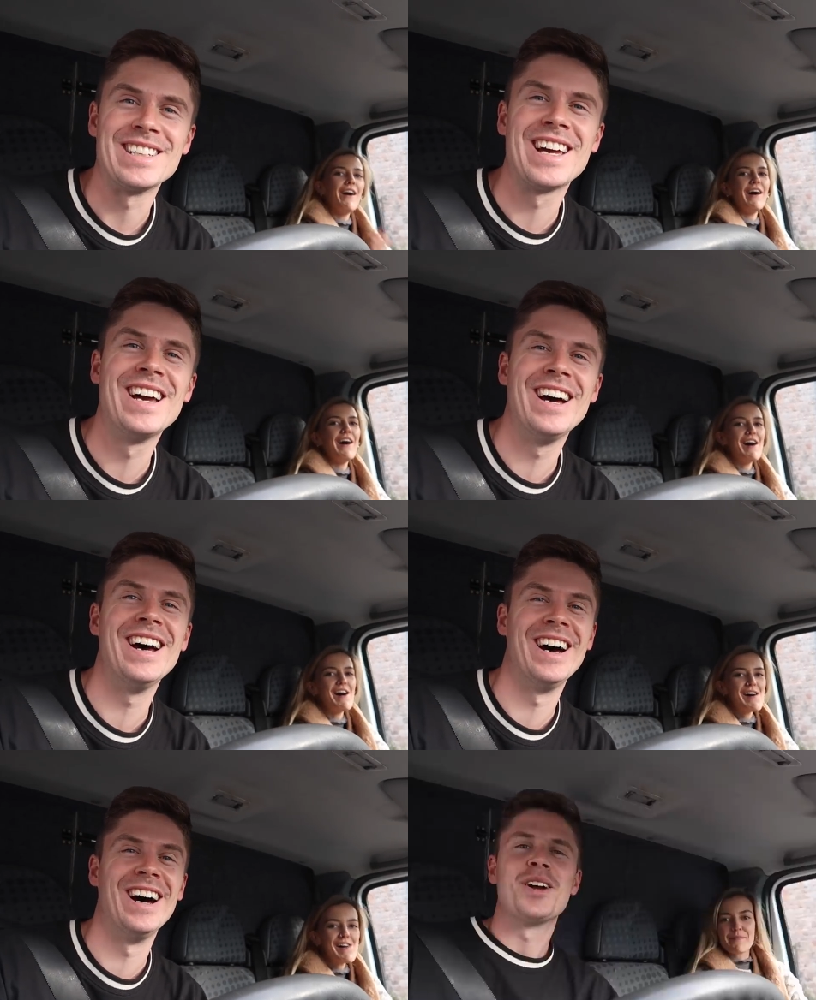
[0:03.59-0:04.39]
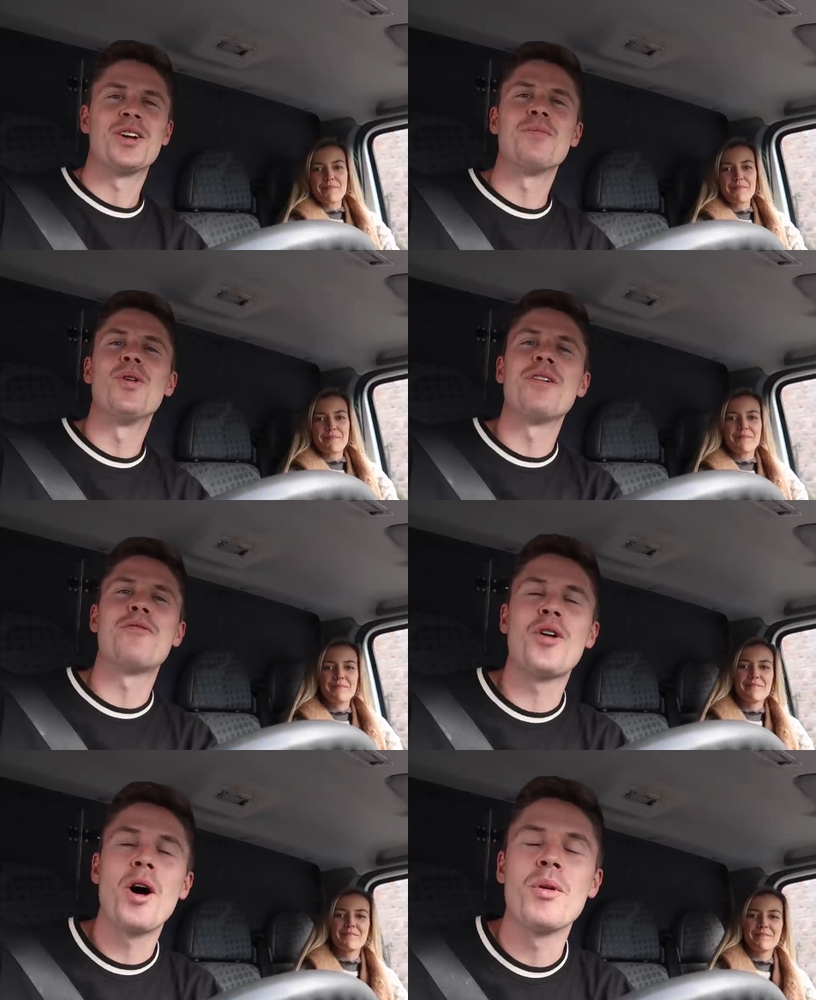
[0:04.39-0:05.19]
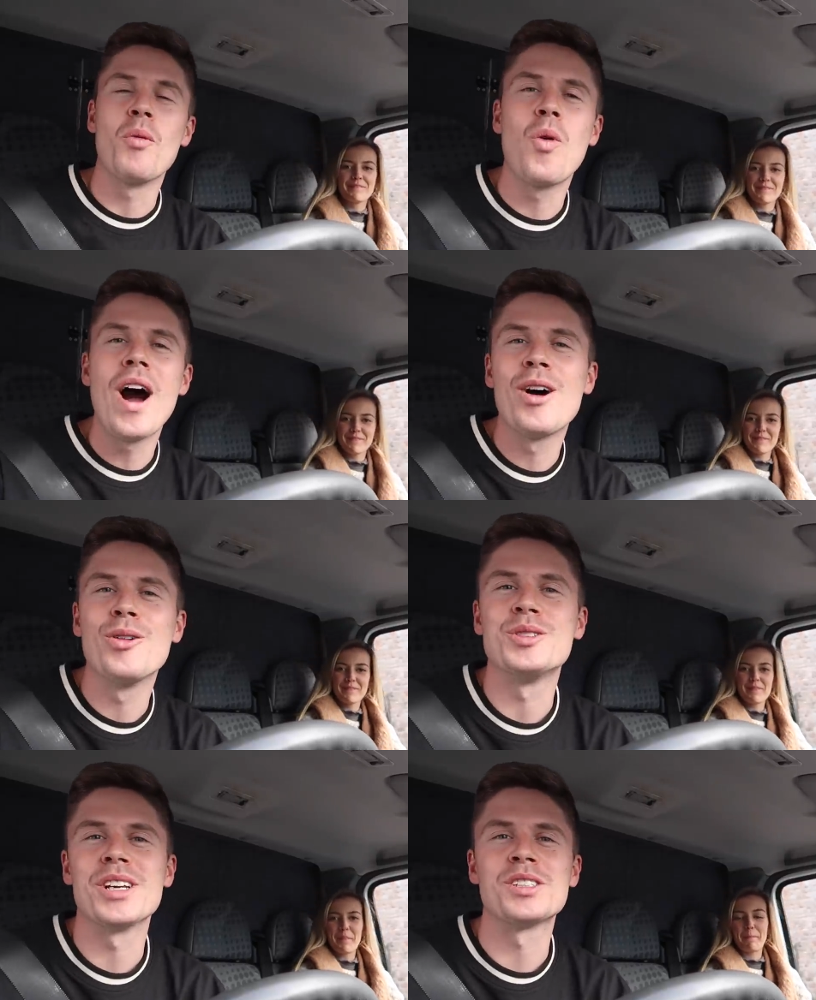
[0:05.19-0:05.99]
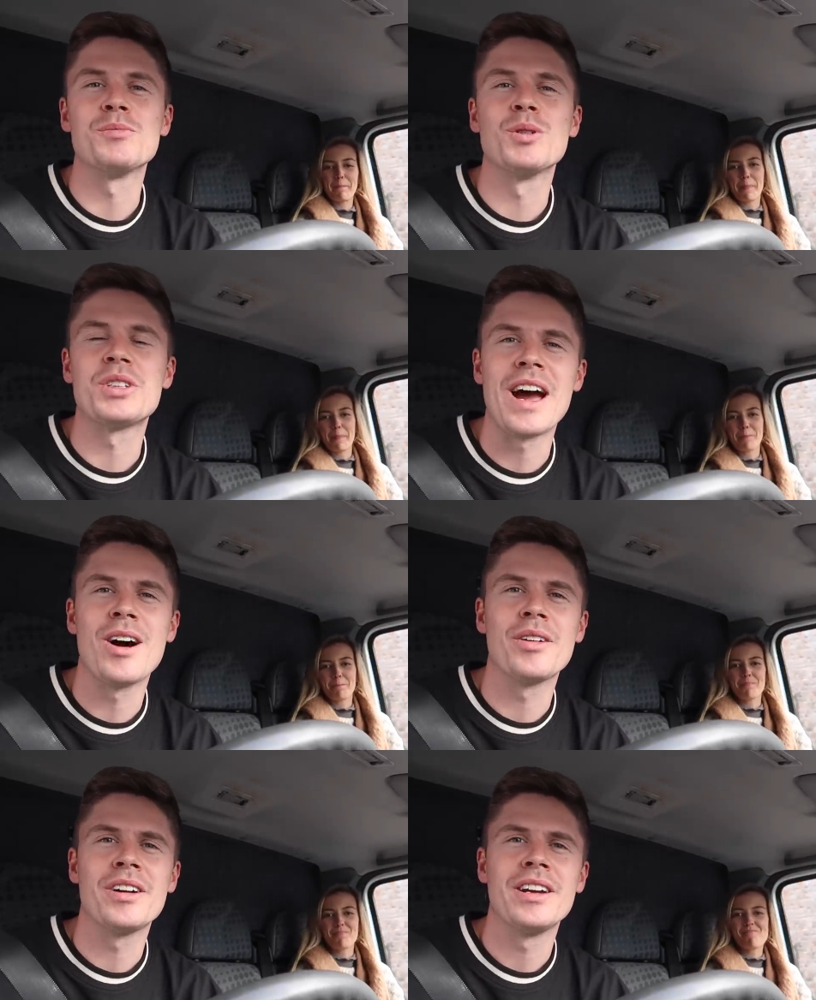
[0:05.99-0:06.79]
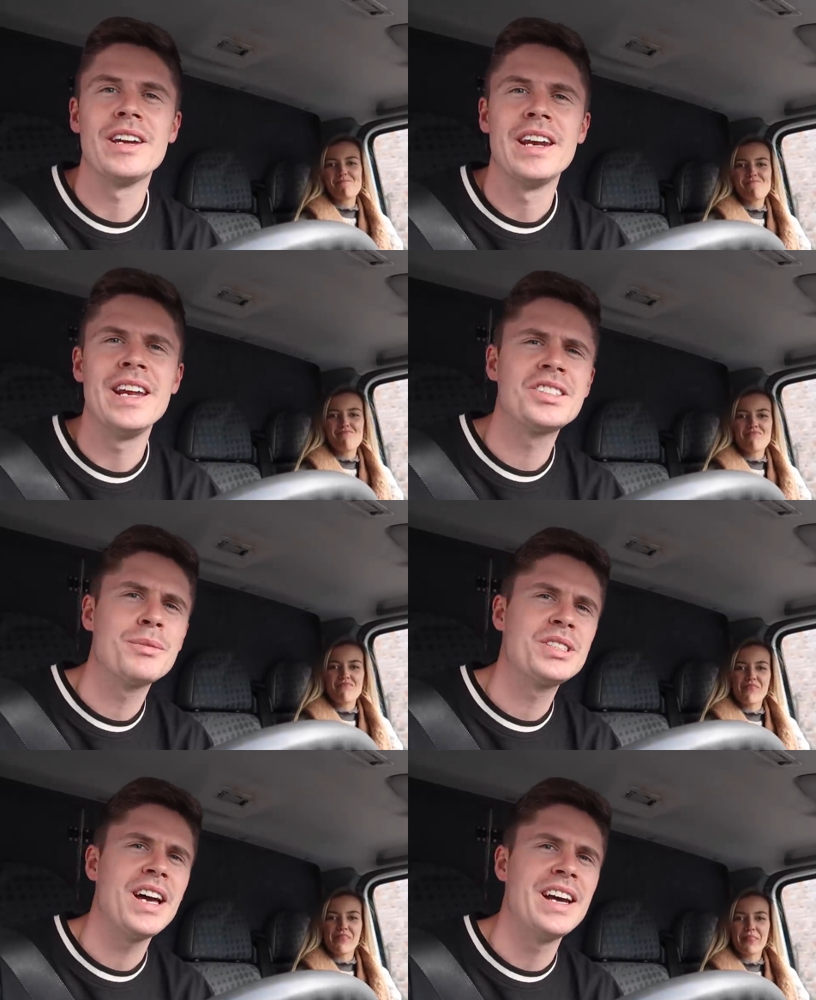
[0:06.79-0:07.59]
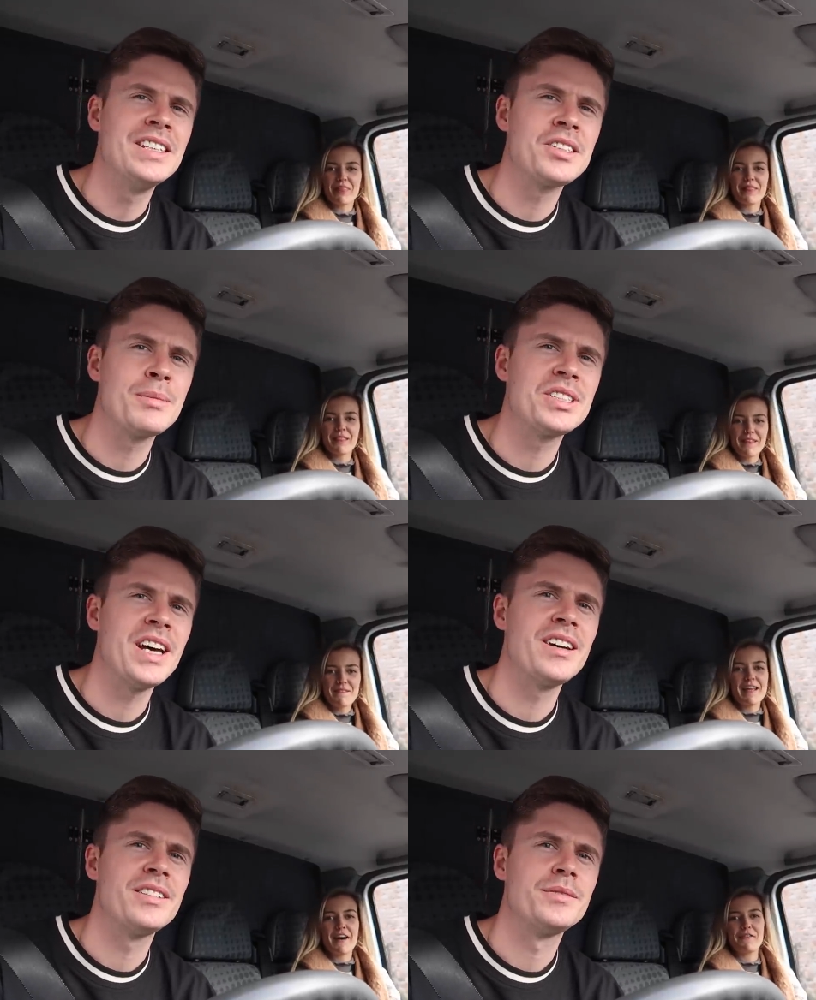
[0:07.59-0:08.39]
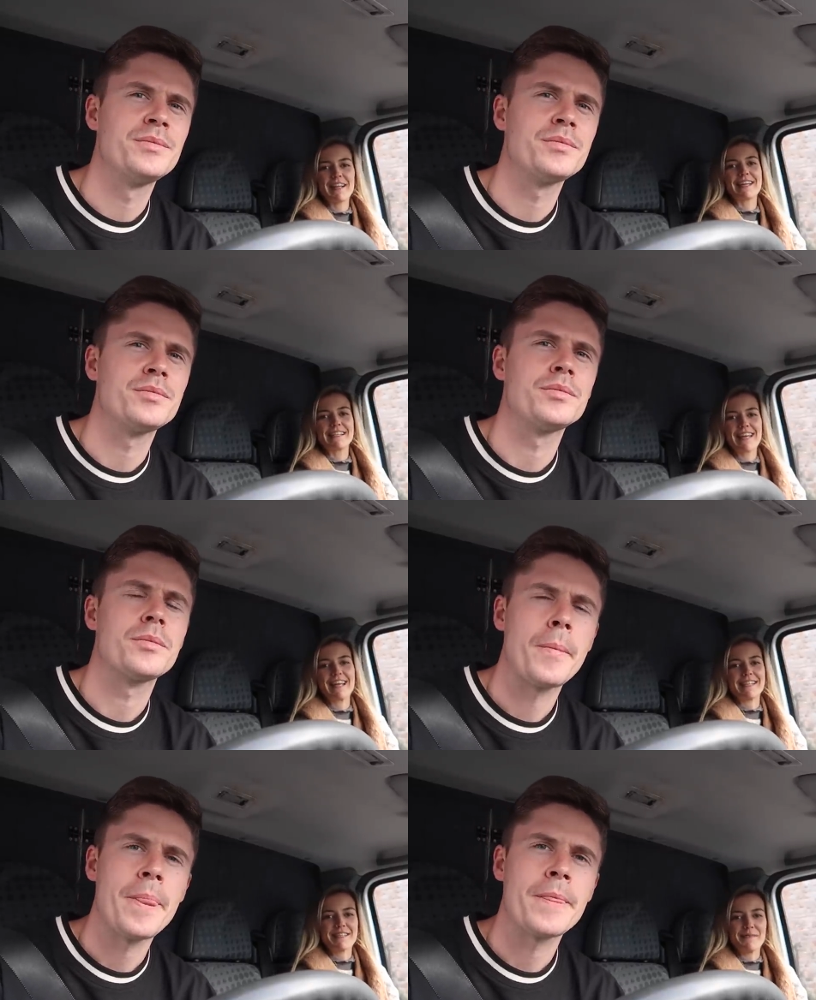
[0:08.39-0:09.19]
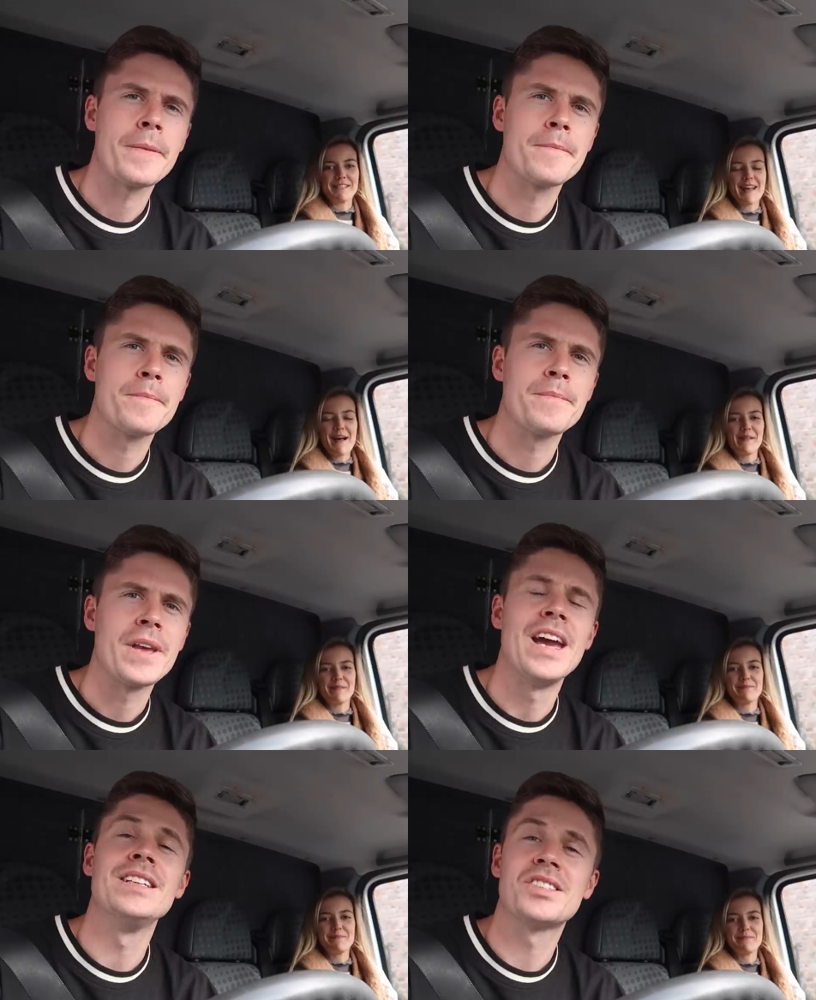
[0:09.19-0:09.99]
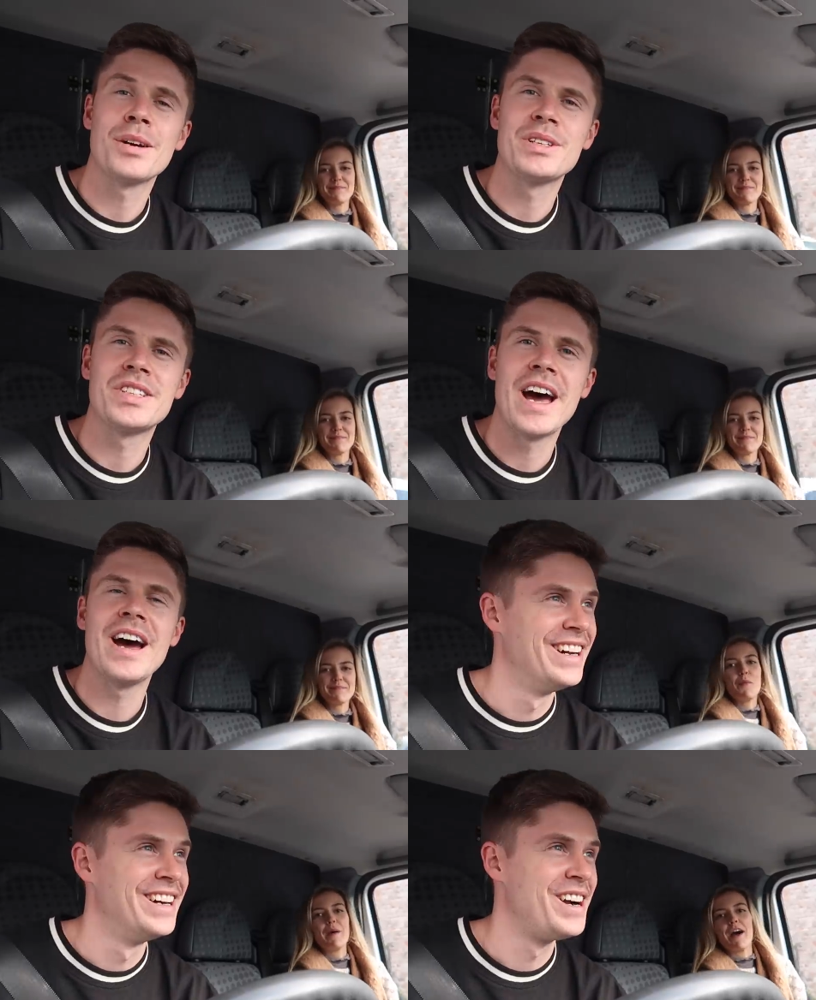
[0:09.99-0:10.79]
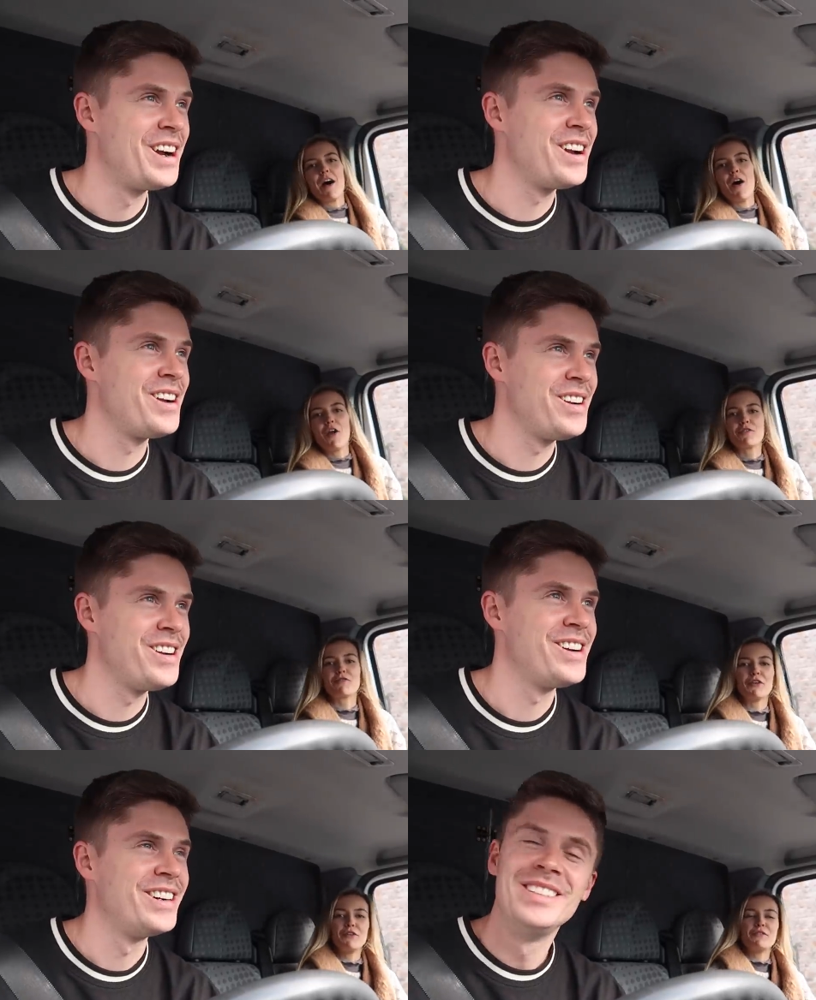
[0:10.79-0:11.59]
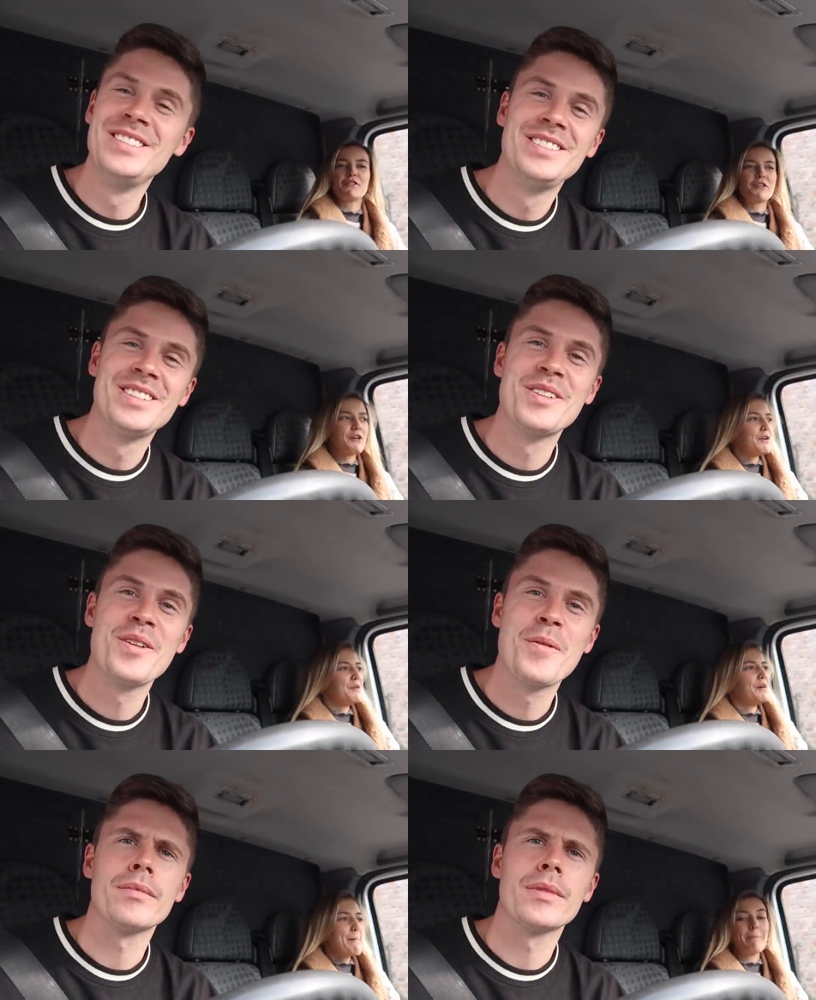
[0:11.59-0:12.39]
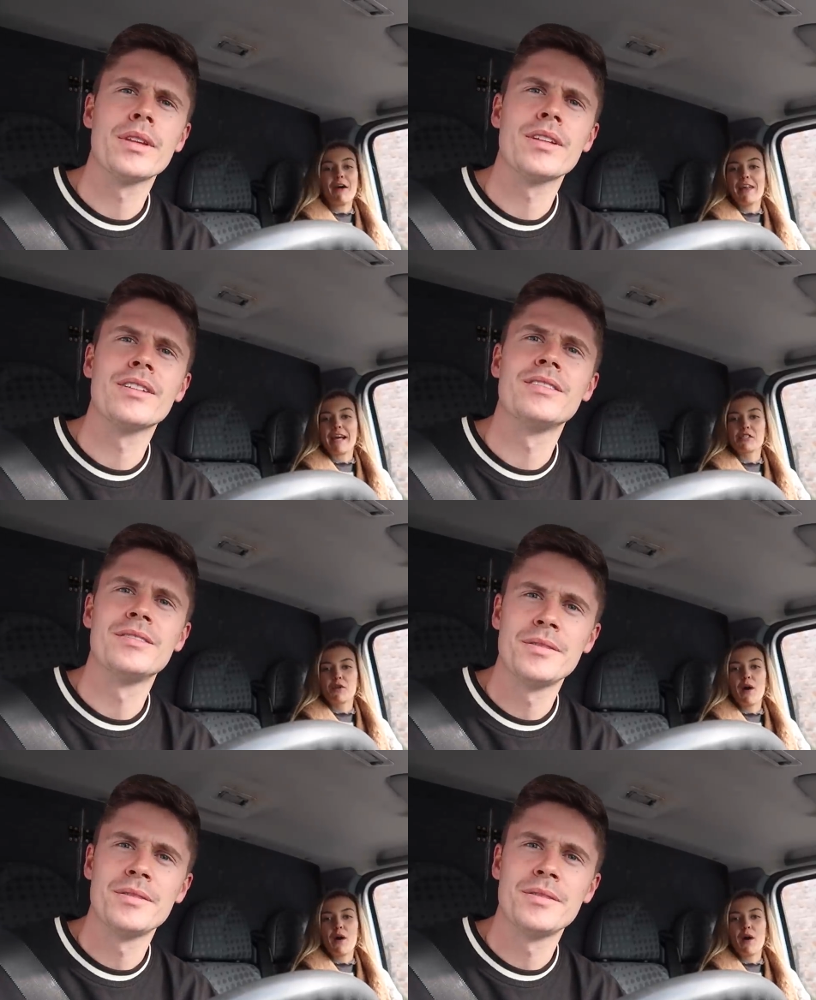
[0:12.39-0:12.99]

Speaker 1: guys. Good morning from Wells, a small town near Somerset? In Somerset?
Speaker 2: I think it's in Somerset.
Speaker 1: In Somerset.
Speaker 2: We are en route to our next